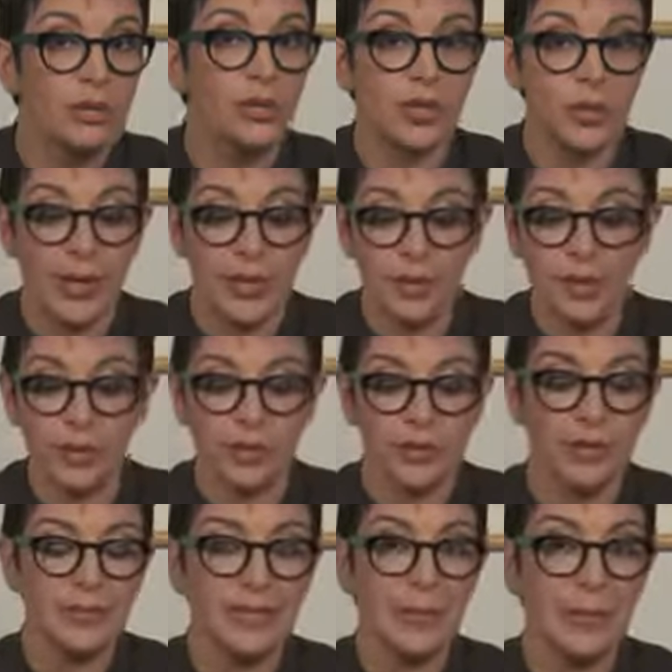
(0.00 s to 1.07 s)
to know how to cook
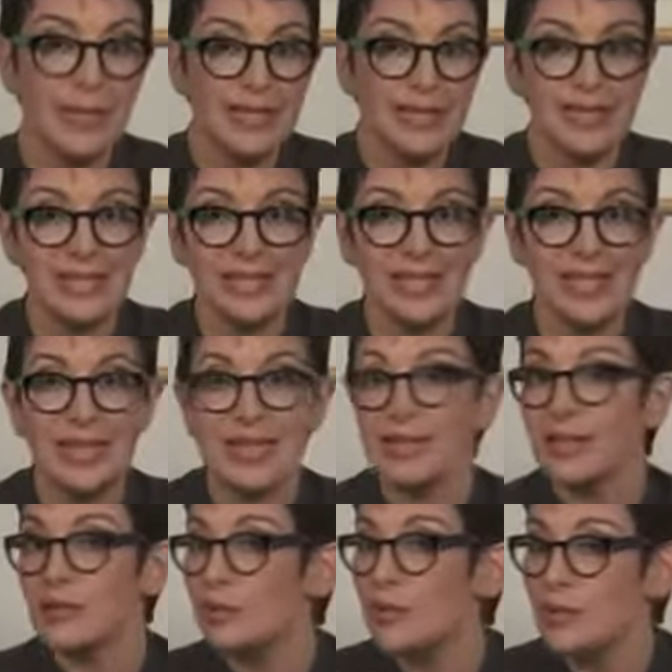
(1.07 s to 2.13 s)
something basic
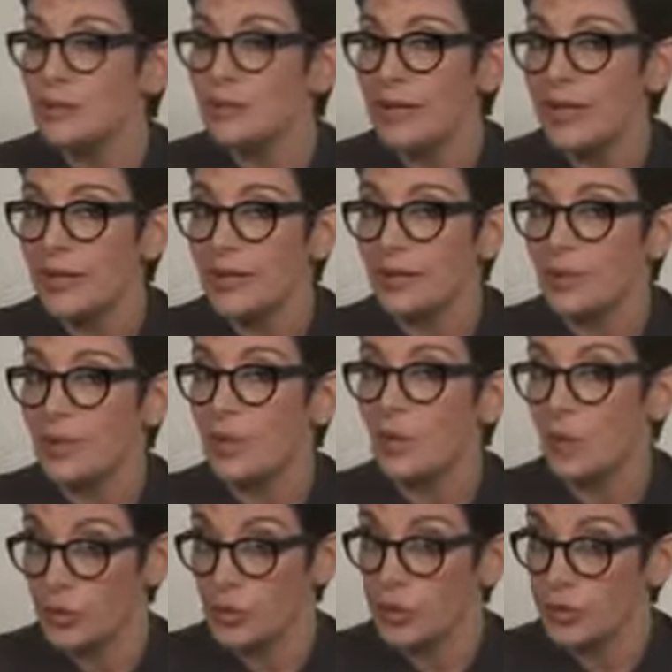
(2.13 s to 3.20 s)
like scrambled eggs or